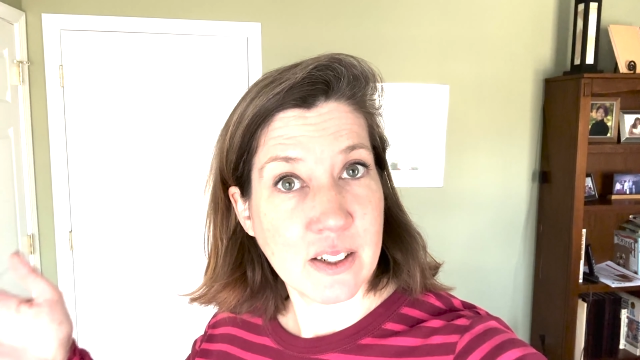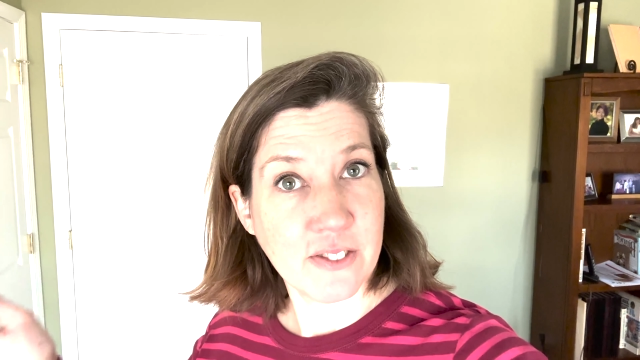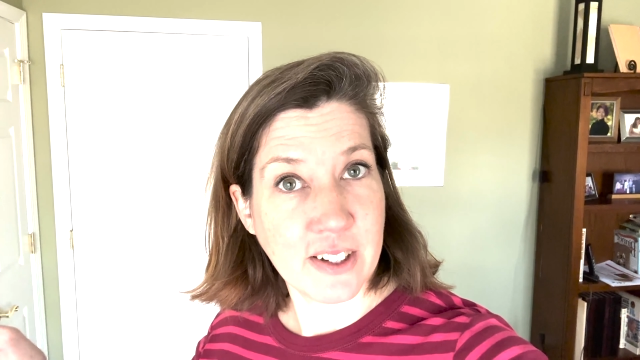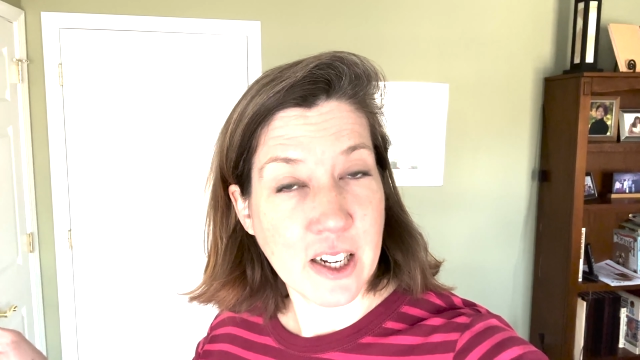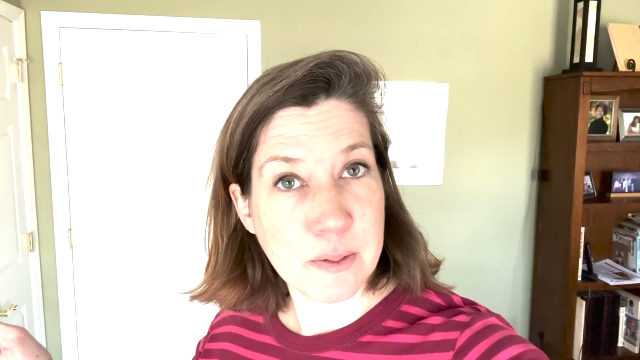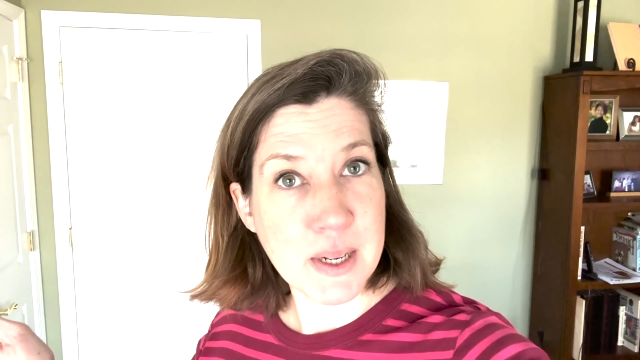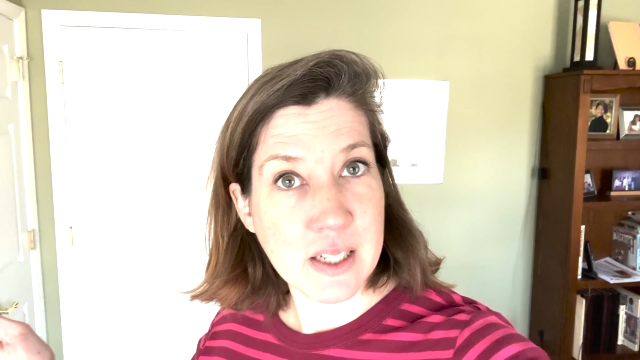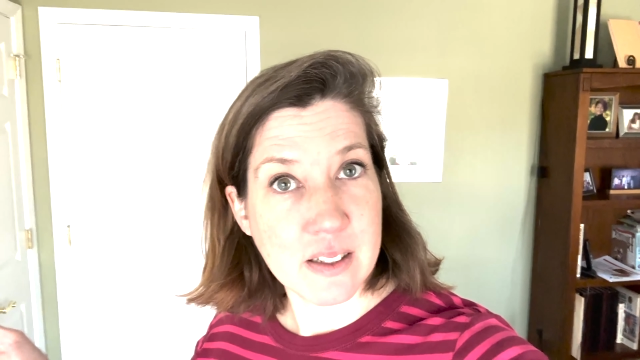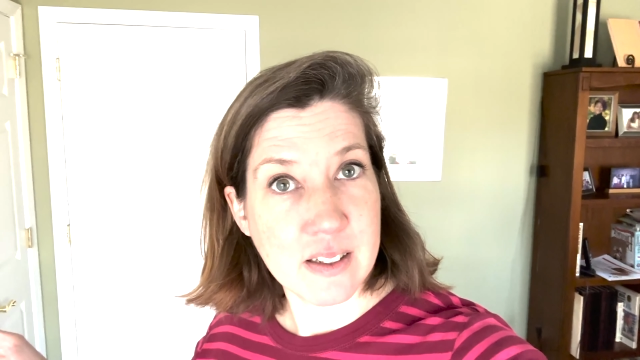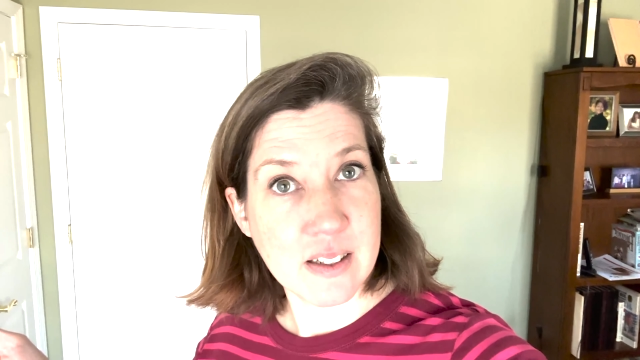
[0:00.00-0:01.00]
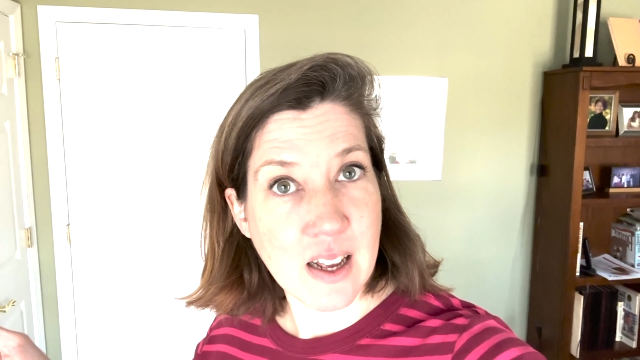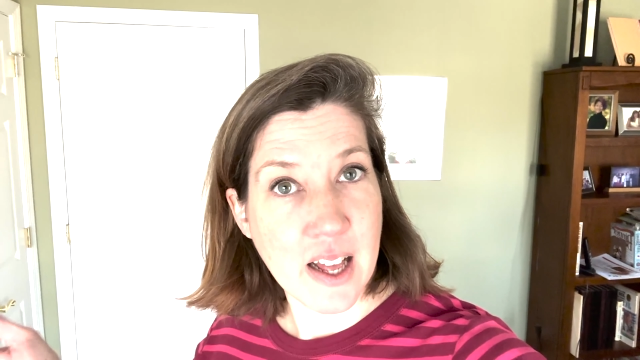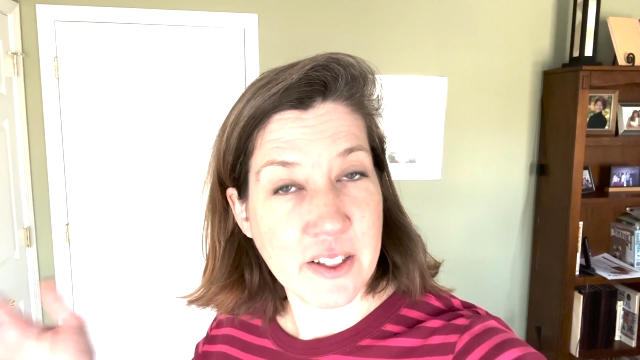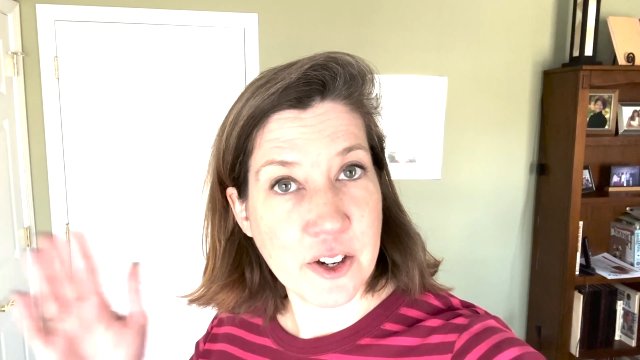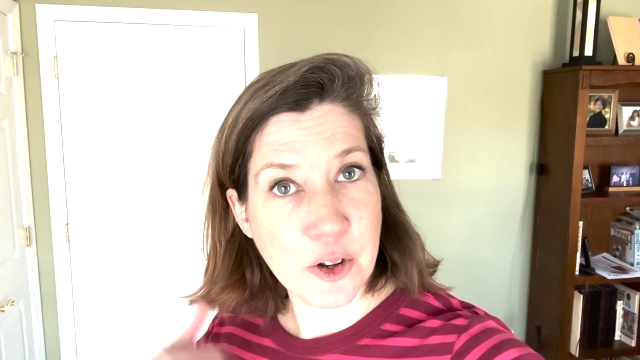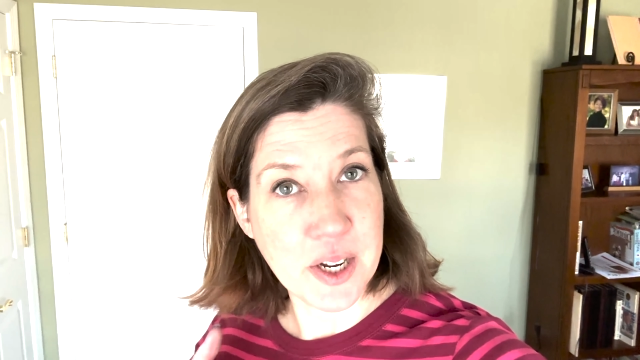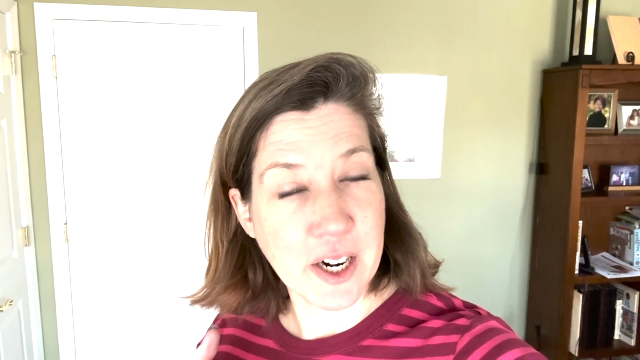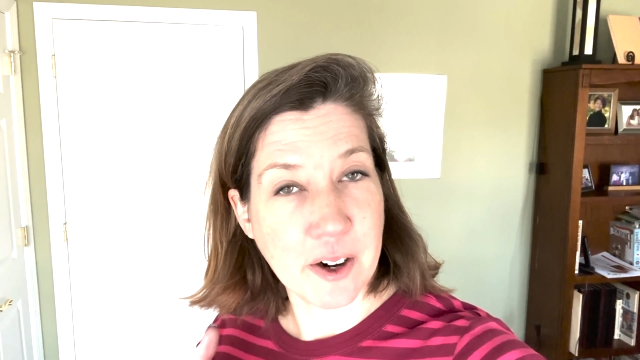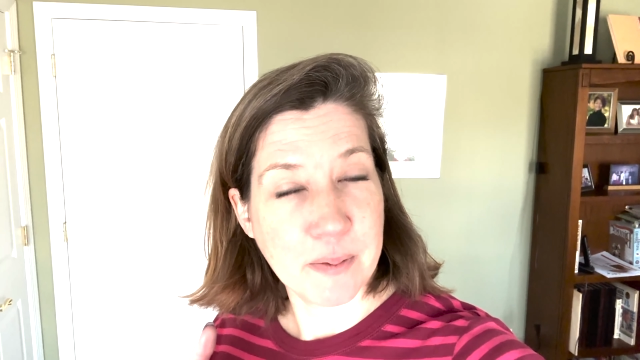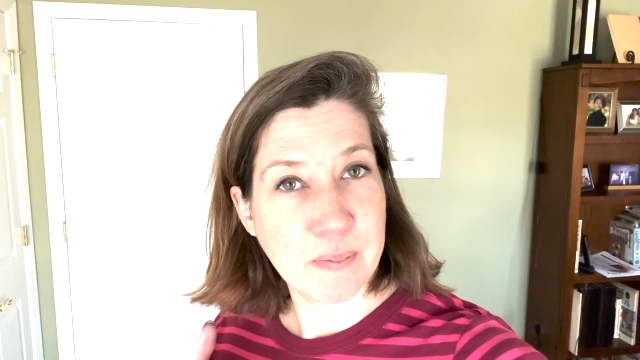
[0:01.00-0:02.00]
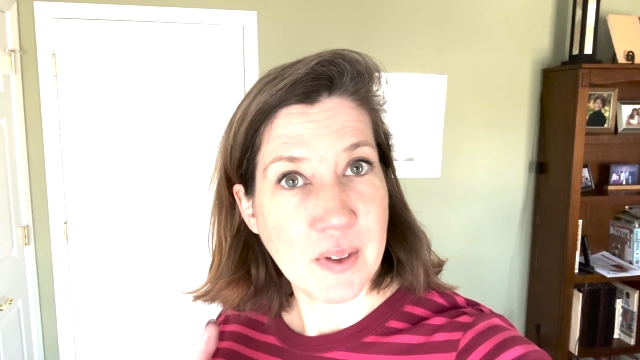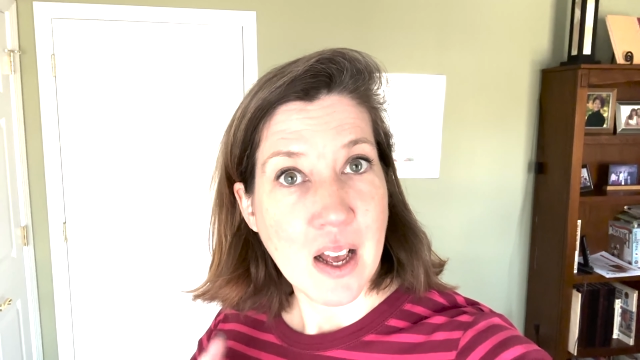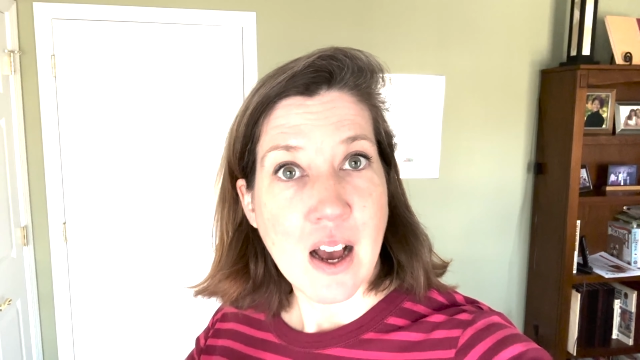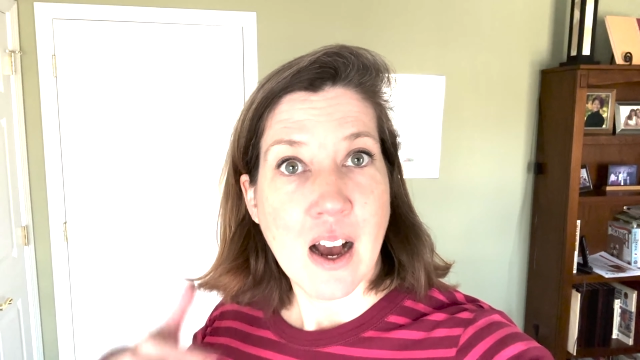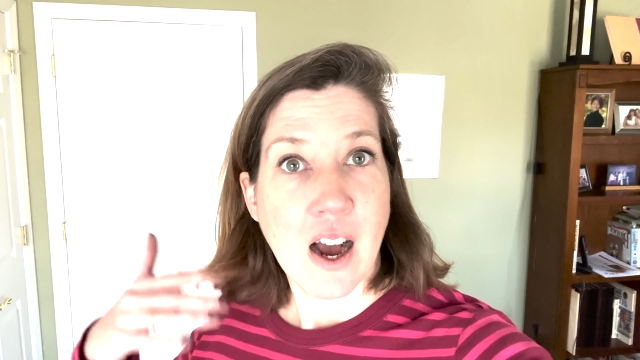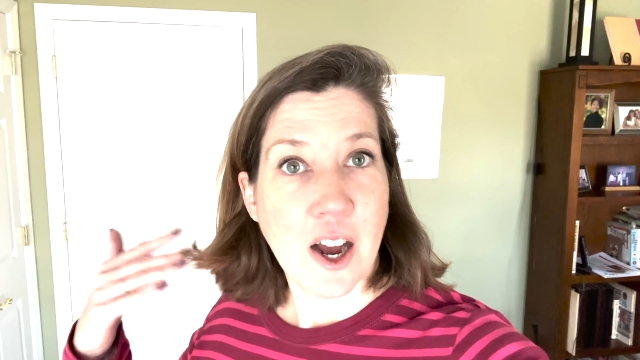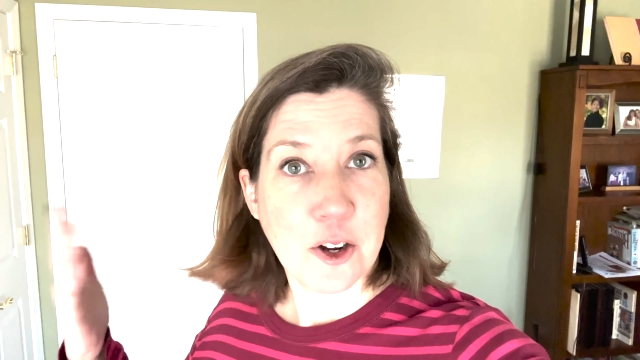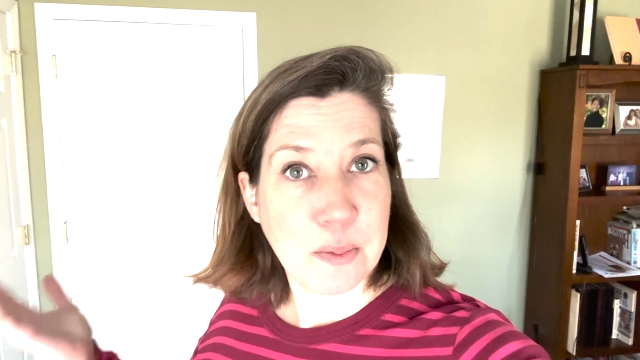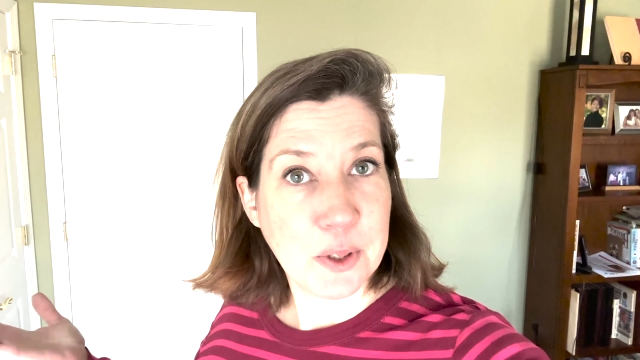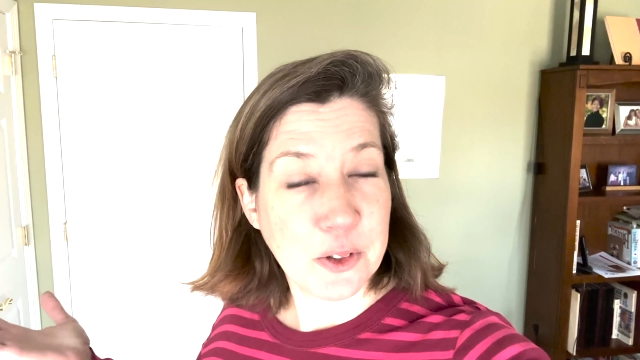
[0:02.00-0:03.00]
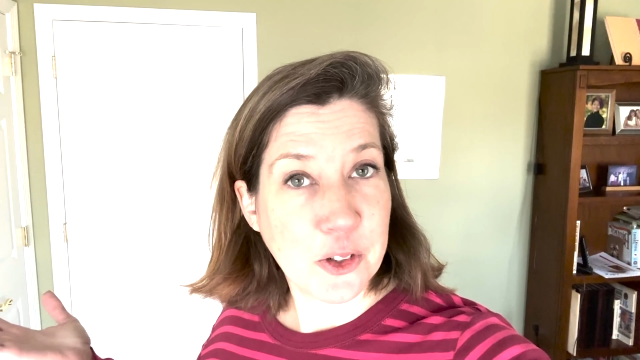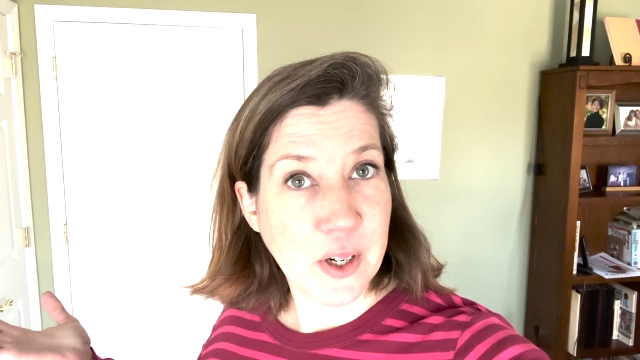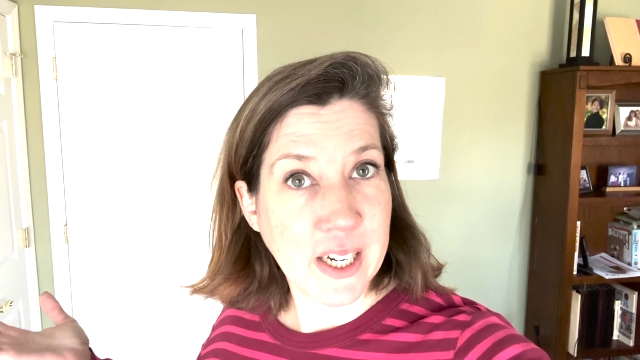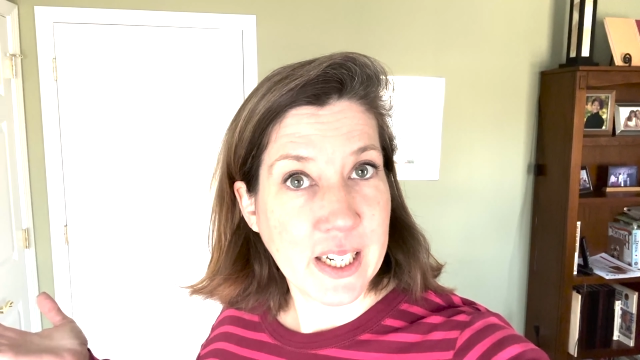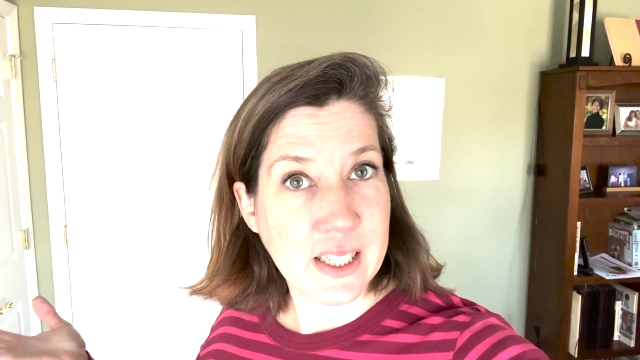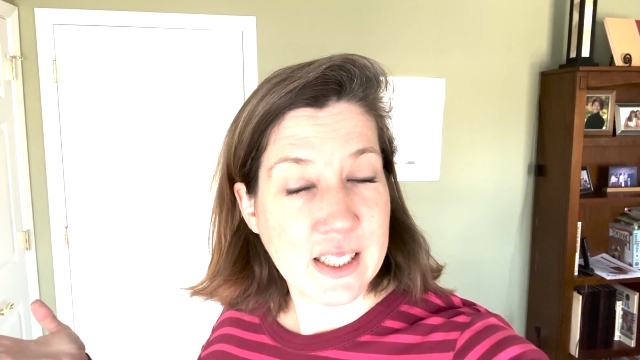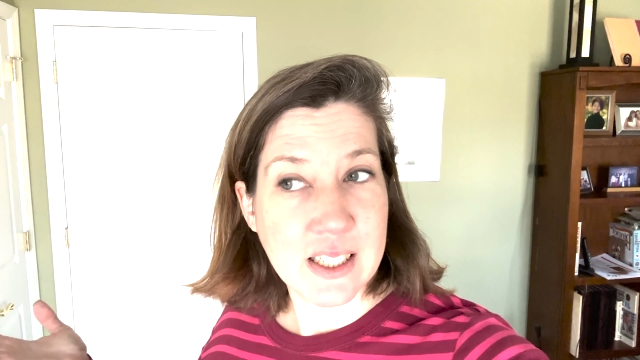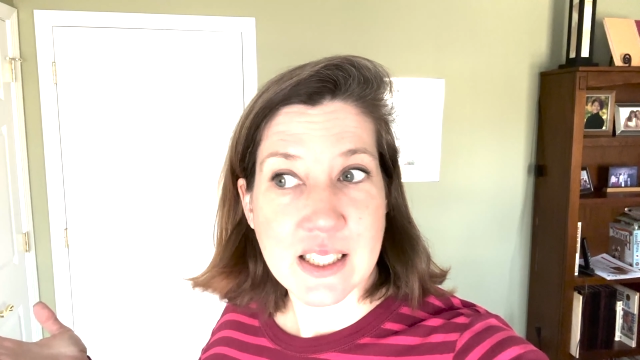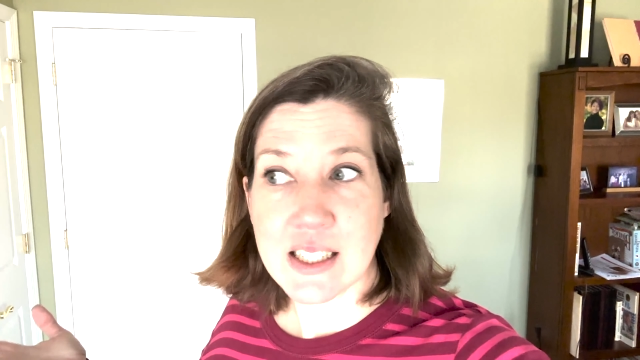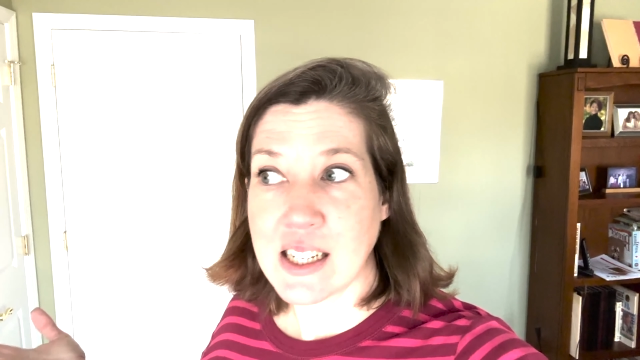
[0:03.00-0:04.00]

Vlogmas and the New Year. I hope you enjoy it.